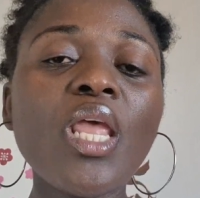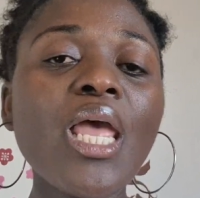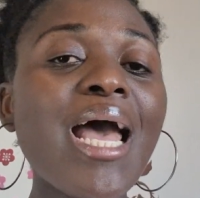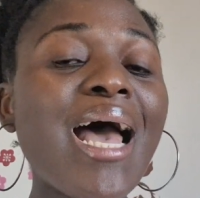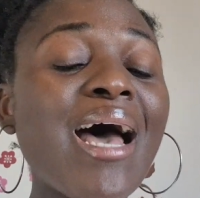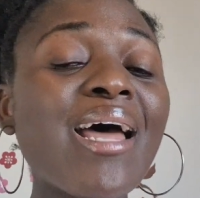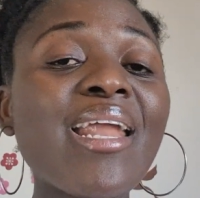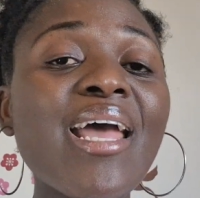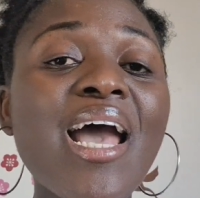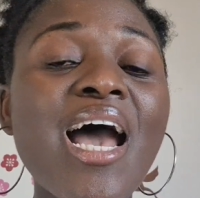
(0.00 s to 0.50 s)

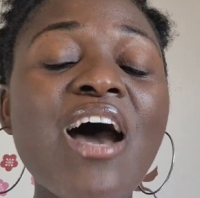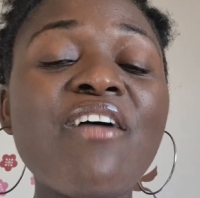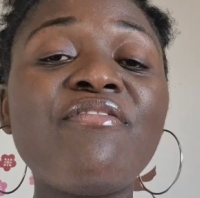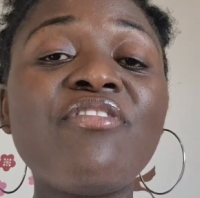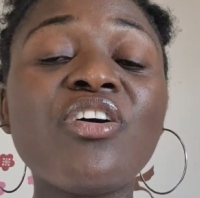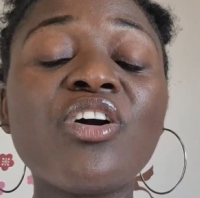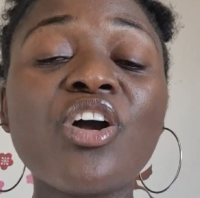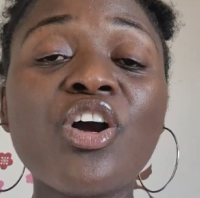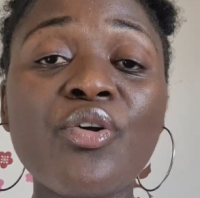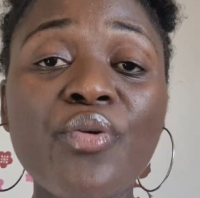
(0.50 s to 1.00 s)
And I have
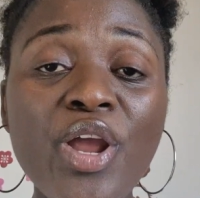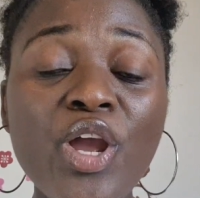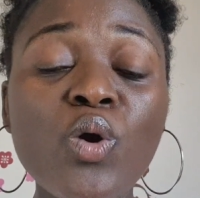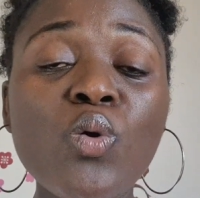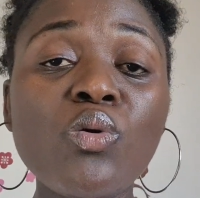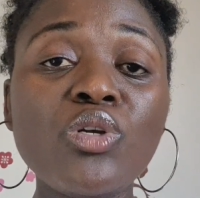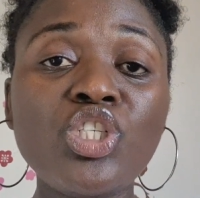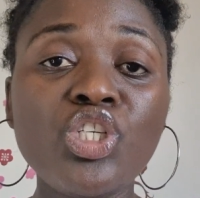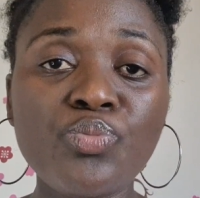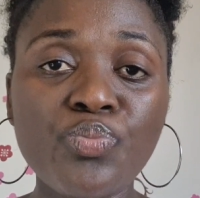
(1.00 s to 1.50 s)
a career
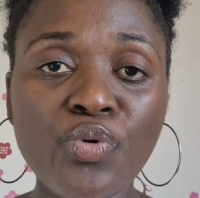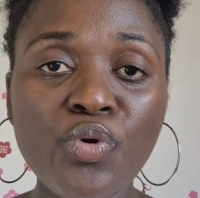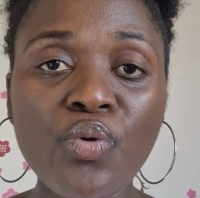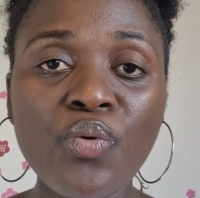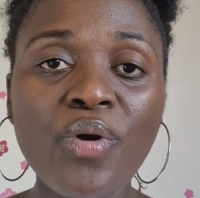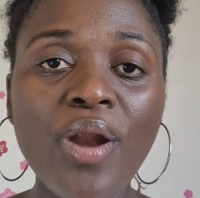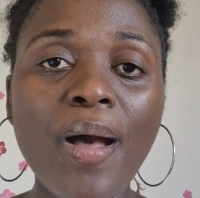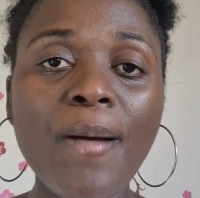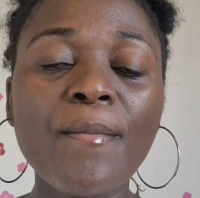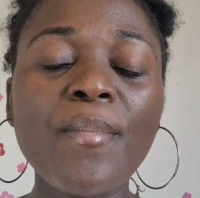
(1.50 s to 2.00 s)
coaching
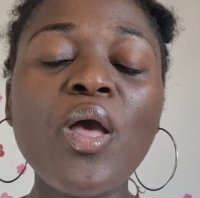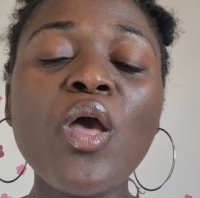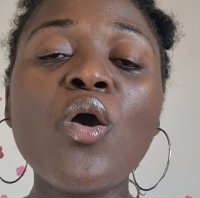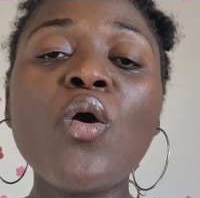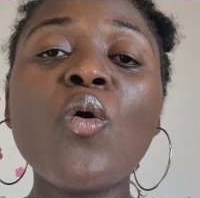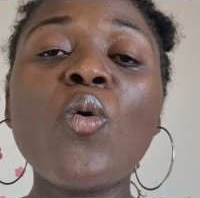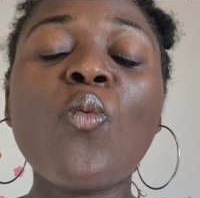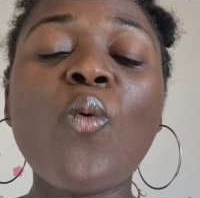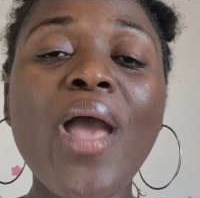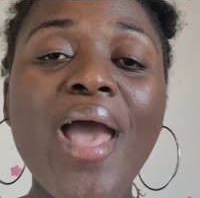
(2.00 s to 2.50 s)
program
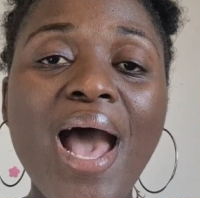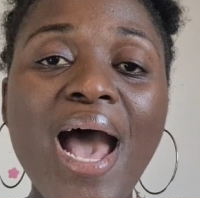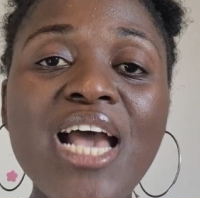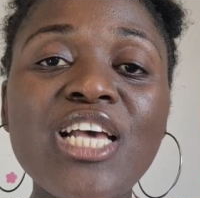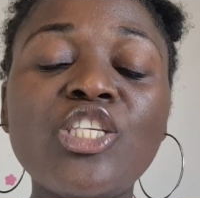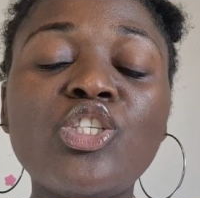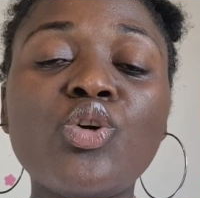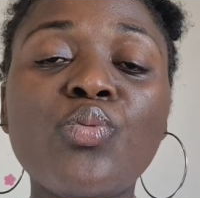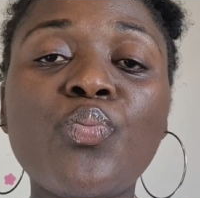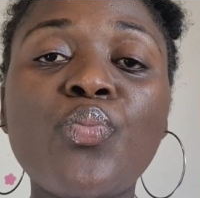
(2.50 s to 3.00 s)
where I
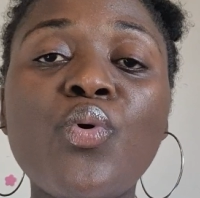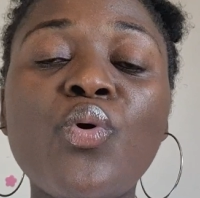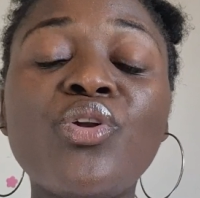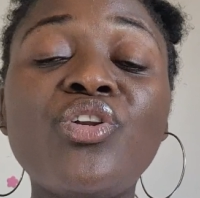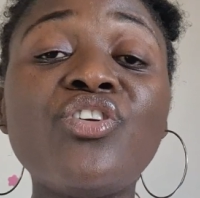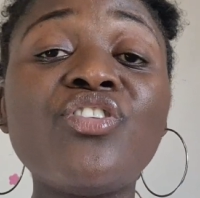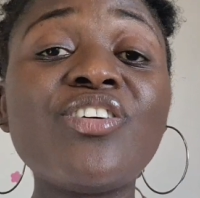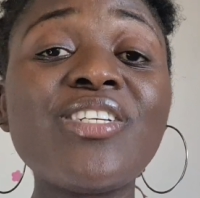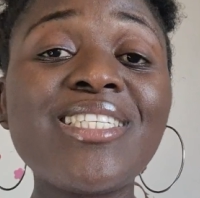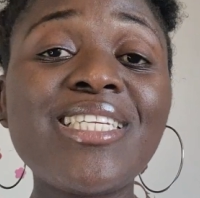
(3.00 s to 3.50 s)
support
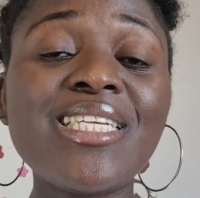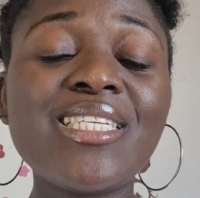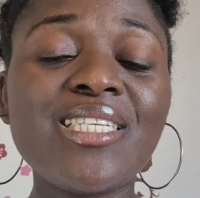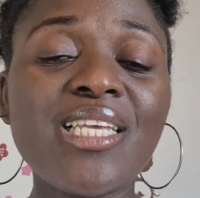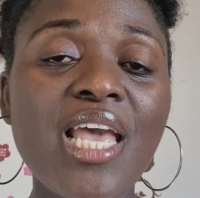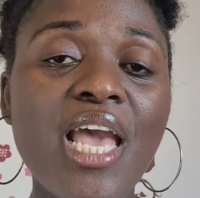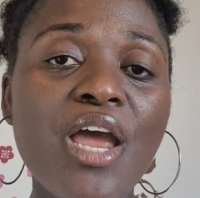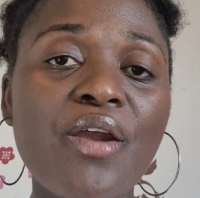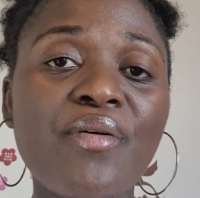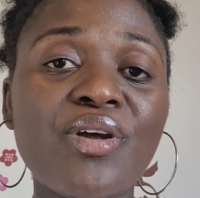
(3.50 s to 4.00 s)
nurses,
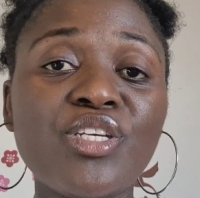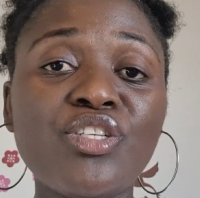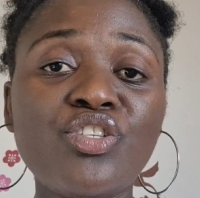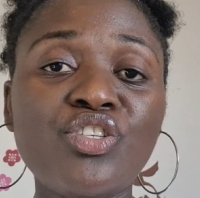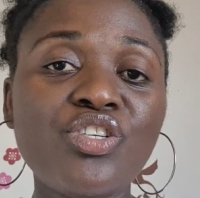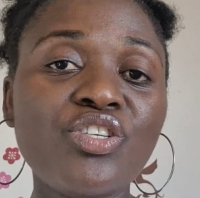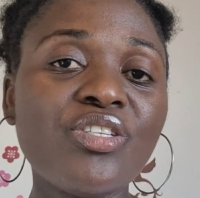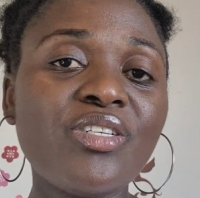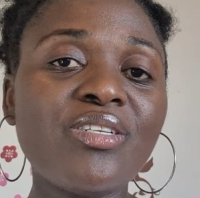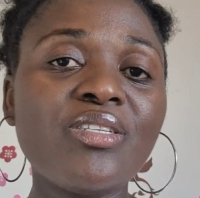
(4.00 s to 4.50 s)
carers,
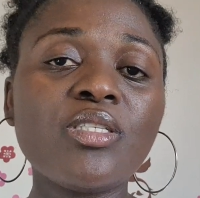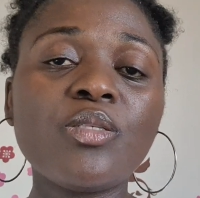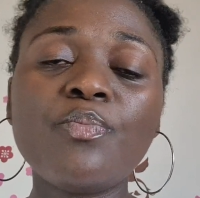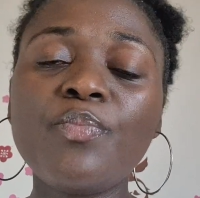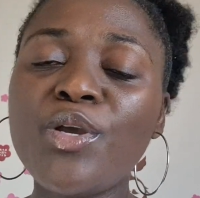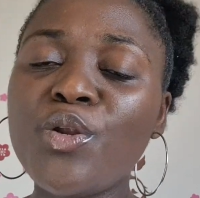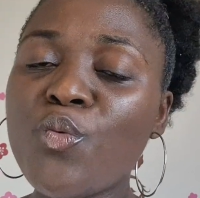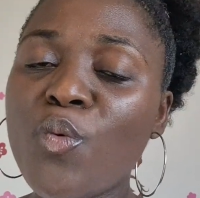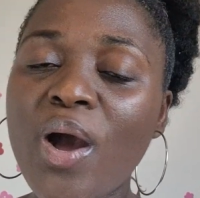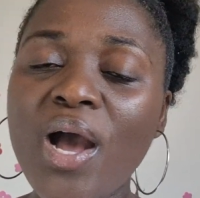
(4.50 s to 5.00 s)
students,
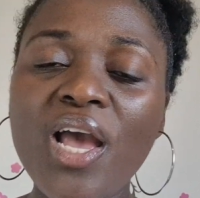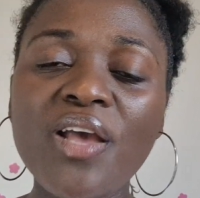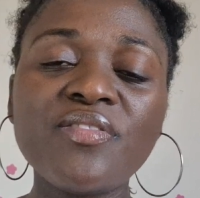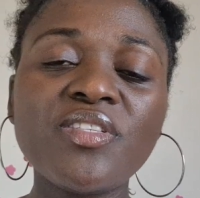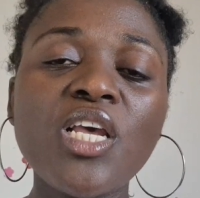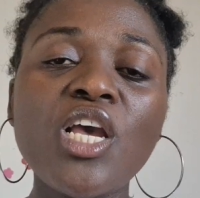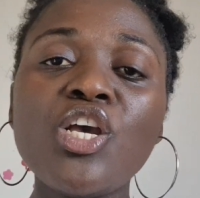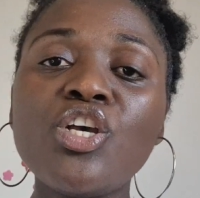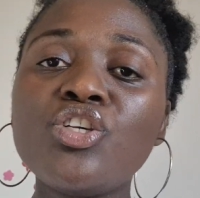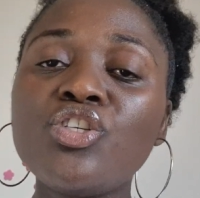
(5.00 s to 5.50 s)
midwives,
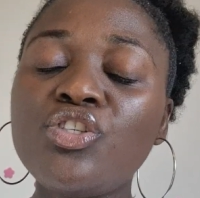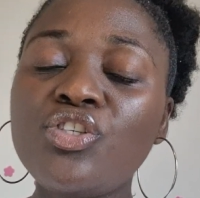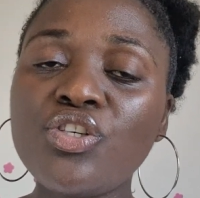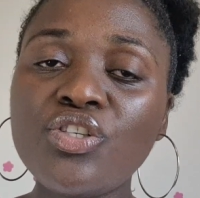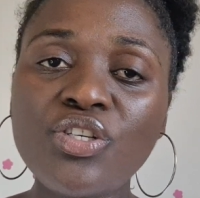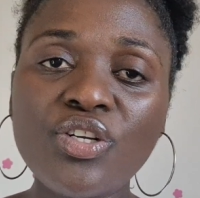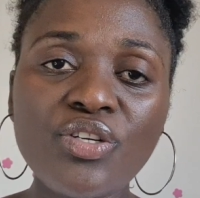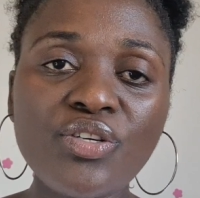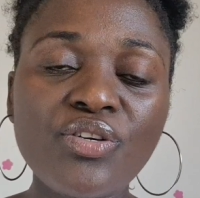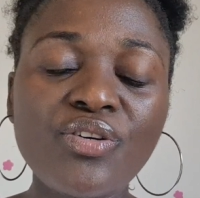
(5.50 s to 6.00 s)

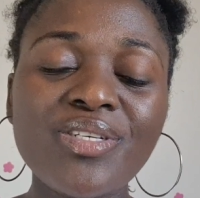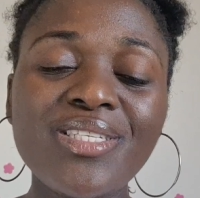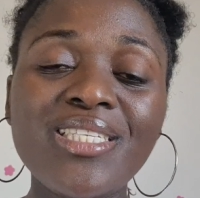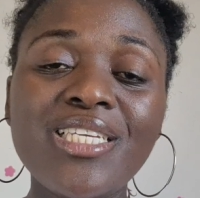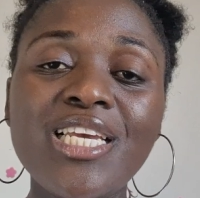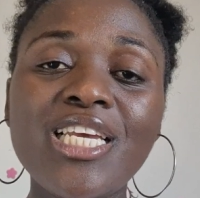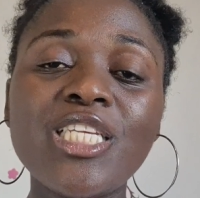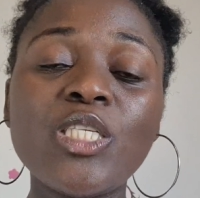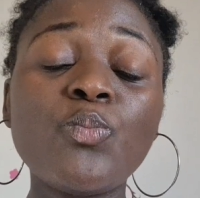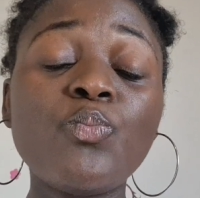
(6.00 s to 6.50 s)
student
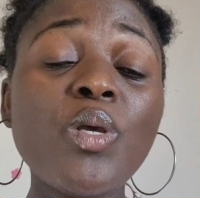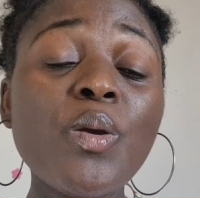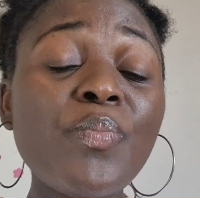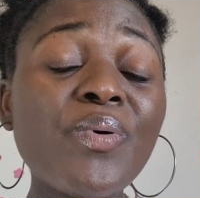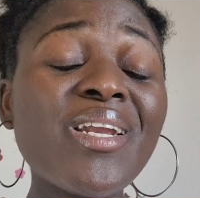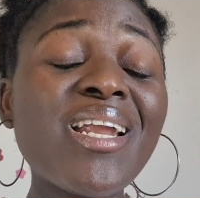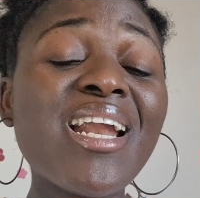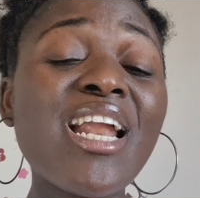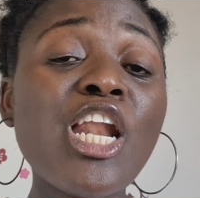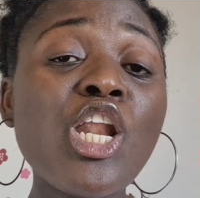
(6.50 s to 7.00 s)
nurses, people
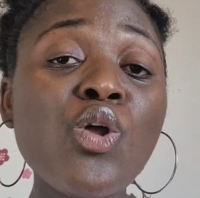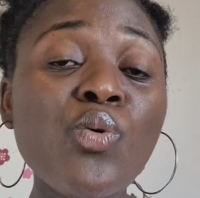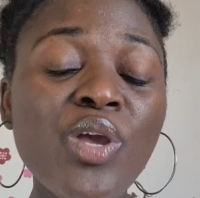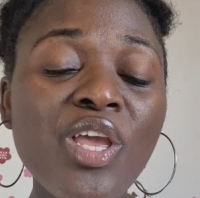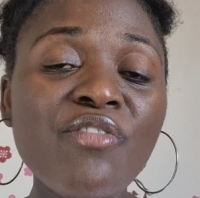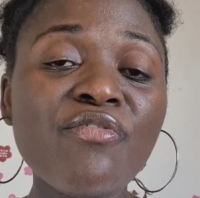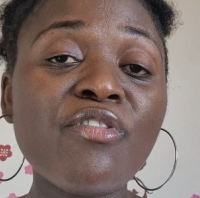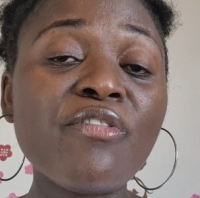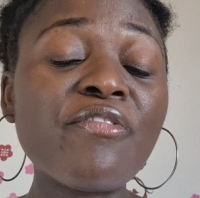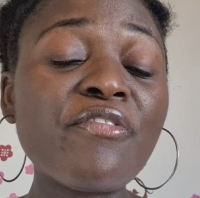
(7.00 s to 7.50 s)
that are
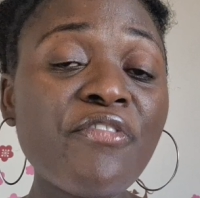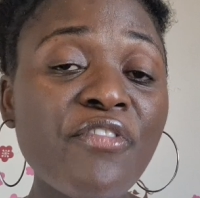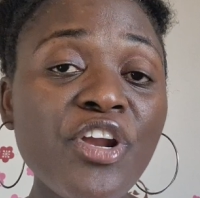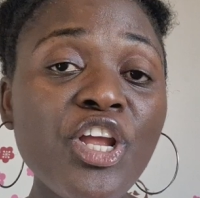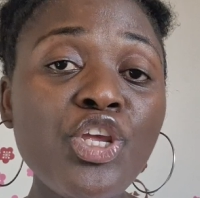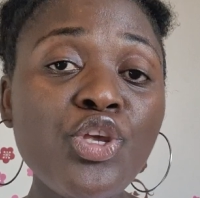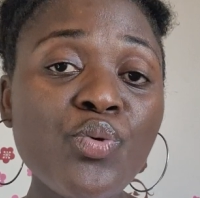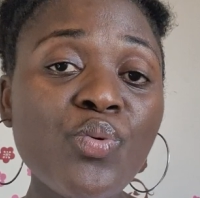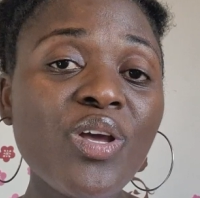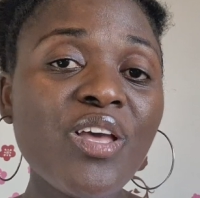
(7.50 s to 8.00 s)
looking for free
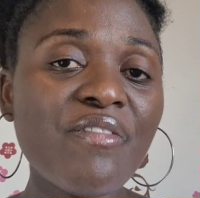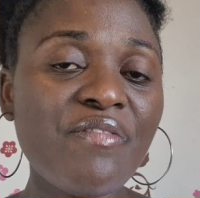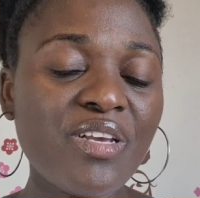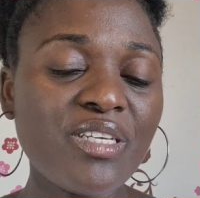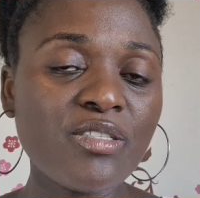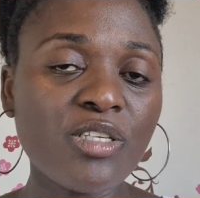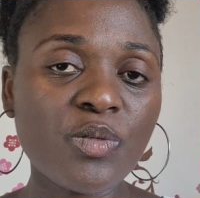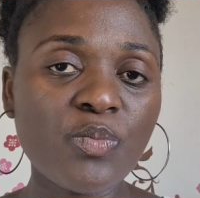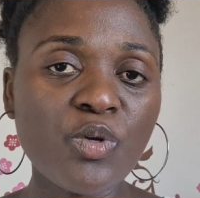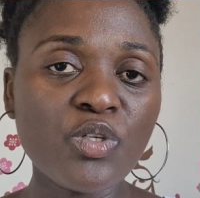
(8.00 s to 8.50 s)
UK
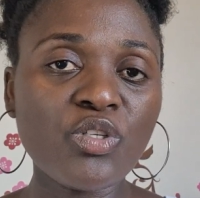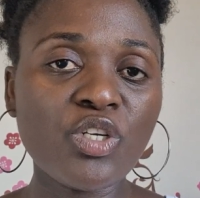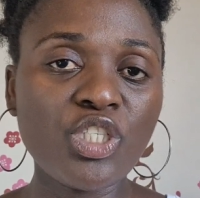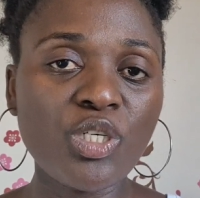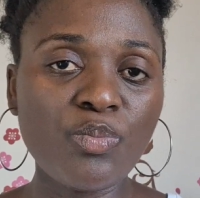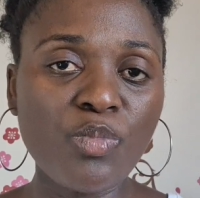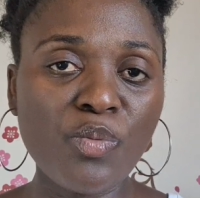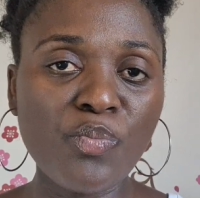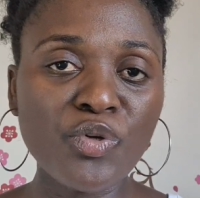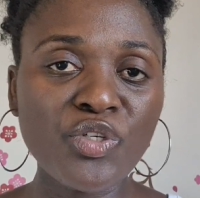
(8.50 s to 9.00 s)
visa
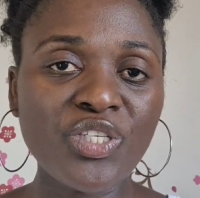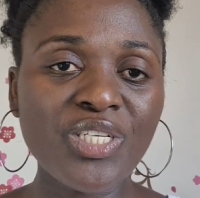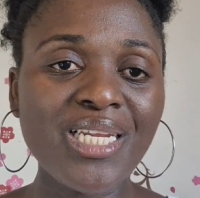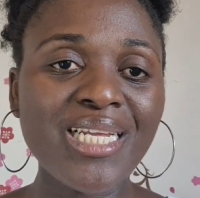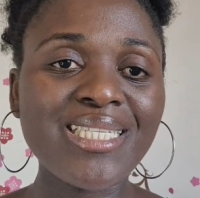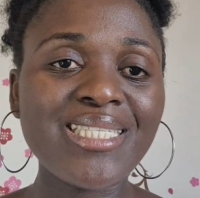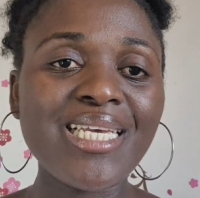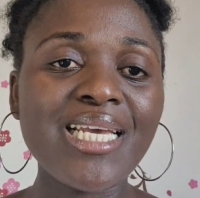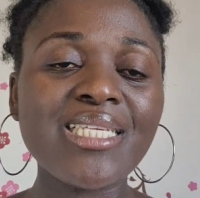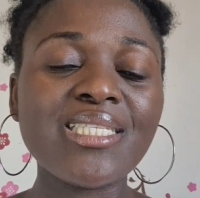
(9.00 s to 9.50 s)
sponsorship
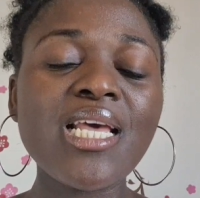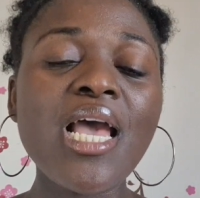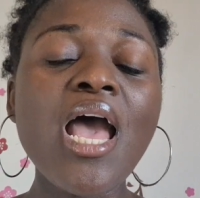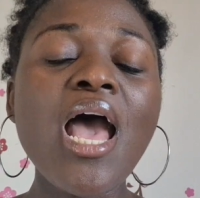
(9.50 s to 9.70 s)
opportunities.